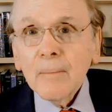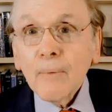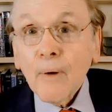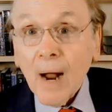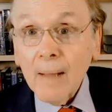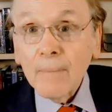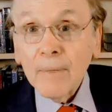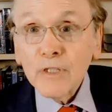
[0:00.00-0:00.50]

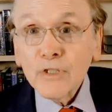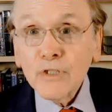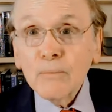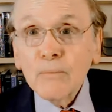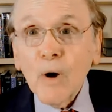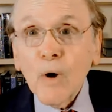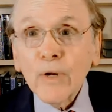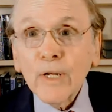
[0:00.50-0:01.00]
Prime
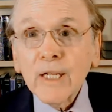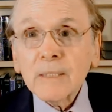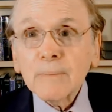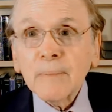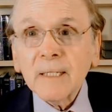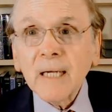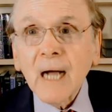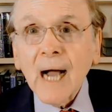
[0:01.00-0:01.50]
Minister Modi has
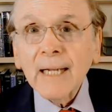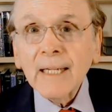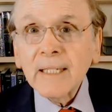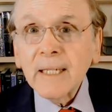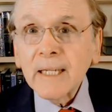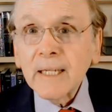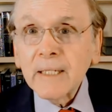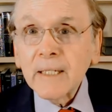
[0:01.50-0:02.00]
been
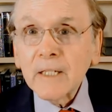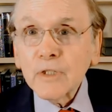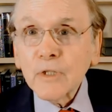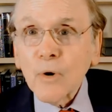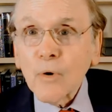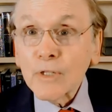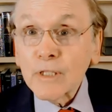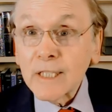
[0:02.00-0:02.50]
guiding India
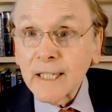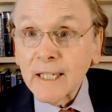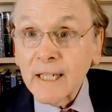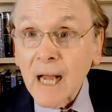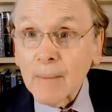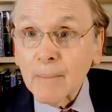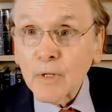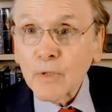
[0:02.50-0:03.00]
towards
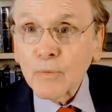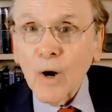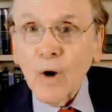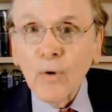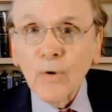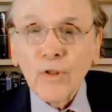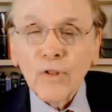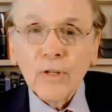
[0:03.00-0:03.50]
economic
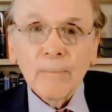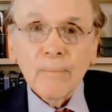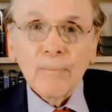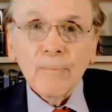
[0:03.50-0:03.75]
growth,